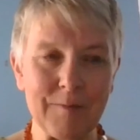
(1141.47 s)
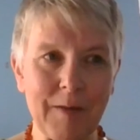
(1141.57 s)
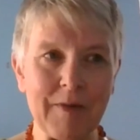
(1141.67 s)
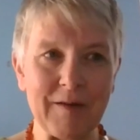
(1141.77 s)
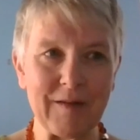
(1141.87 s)

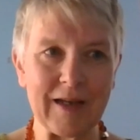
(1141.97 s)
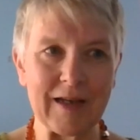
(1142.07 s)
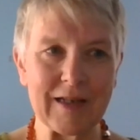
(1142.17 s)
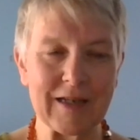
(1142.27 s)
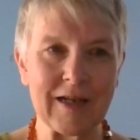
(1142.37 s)
public
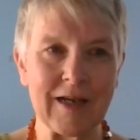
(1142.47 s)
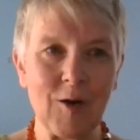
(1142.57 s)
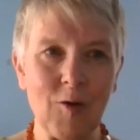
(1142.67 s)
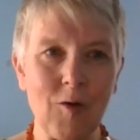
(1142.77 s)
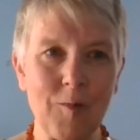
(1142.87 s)
sector
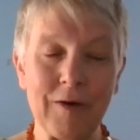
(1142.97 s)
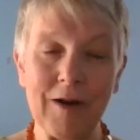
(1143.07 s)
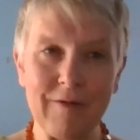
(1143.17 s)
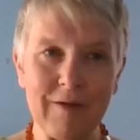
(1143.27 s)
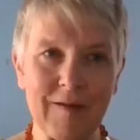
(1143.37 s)
or
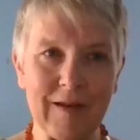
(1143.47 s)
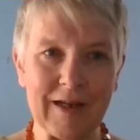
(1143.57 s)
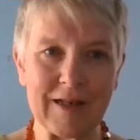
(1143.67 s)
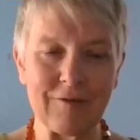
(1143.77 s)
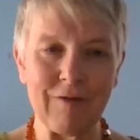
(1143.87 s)
private
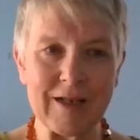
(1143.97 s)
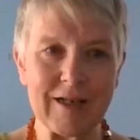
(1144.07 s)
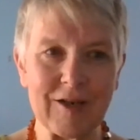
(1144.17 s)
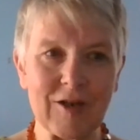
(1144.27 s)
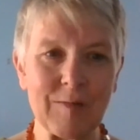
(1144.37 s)
sector
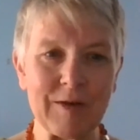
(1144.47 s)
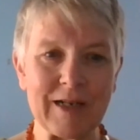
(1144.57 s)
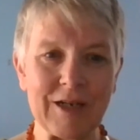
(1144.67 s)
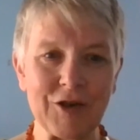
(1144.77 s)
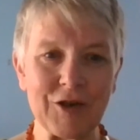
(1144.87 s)
rented
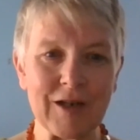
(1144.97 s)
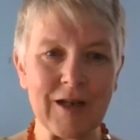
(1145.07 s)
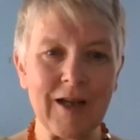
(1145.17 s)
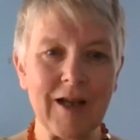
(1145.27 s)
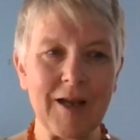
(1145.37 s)
accommodation,
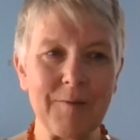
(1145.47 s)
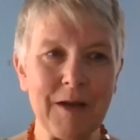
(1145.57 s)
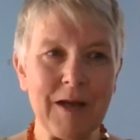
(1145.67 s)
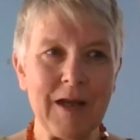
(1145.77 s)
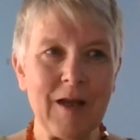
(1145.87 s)

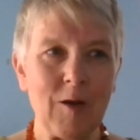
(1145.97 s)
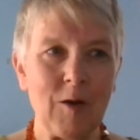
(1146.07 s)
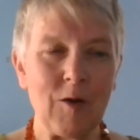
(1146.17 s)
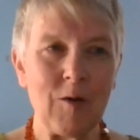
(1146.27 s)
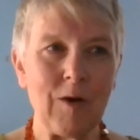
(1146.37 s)

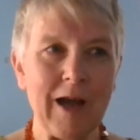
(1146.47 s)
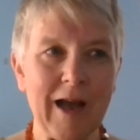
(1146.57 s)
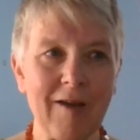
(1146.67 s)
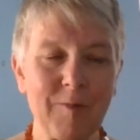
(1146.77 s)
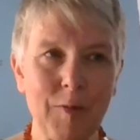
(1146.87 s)
who
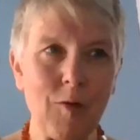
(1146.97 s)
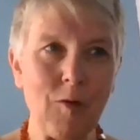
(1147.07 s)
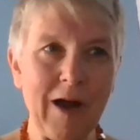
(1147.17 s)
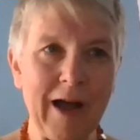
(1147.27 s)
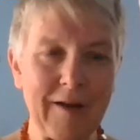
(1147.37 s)
have
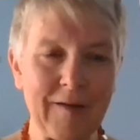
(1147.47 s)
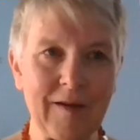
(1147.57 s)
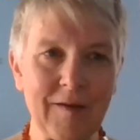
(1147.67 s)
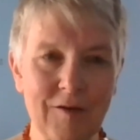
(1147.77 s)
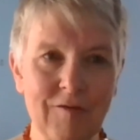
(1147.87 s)
poor
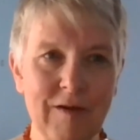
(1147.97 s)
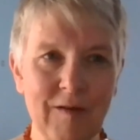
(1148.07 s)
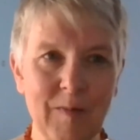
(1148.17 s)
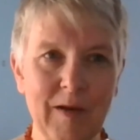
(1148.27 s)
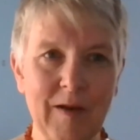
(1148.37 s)
access to green
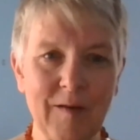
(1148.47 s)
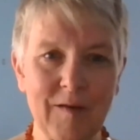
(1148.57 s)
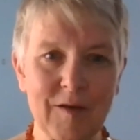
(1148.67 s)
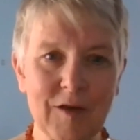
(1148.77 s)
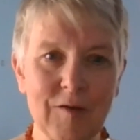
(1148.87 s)

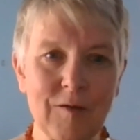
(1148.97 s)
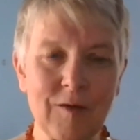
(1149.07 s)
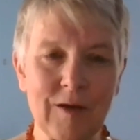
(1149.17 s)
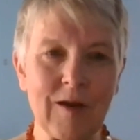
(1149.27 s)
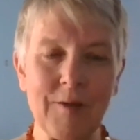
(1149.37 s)
space, to
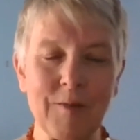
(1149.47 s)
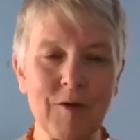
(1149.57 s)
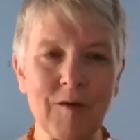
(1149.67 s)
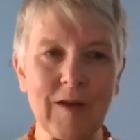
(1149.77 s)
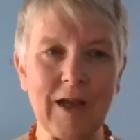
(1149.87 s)

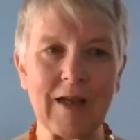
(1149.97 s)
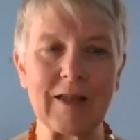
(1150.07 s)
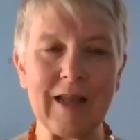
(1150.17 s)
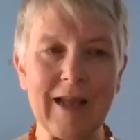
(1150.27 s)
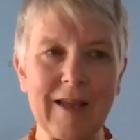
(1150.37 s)
good cycle
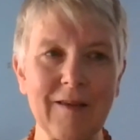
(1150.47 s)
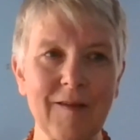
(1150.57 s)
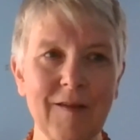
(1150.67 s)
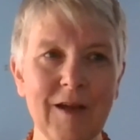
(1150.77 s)
lanes,